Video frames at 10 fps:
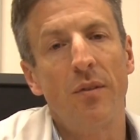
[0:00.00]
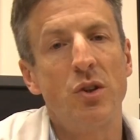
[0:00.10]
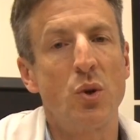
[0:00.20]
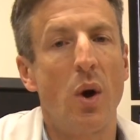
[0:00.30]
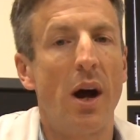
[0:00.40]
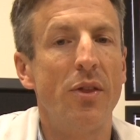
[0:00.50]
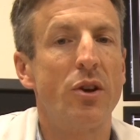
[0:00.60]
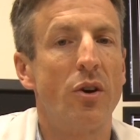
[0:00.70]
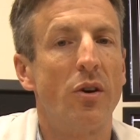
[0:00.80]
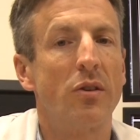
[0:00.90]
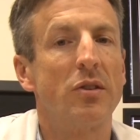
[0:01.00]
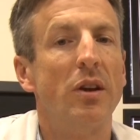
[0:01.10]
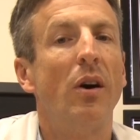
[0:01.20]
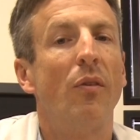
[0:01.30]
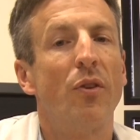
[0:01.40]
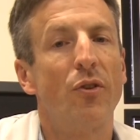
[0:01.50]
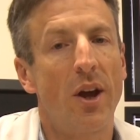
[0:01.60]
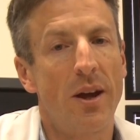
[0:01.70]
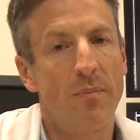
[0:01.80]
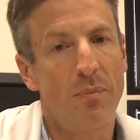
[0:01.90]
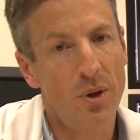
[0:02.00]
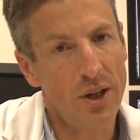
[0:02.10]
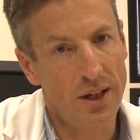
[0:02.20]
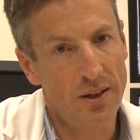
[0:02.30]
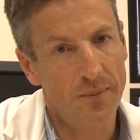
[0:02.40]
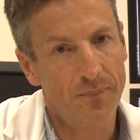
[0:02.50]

to other dogs of the same breed,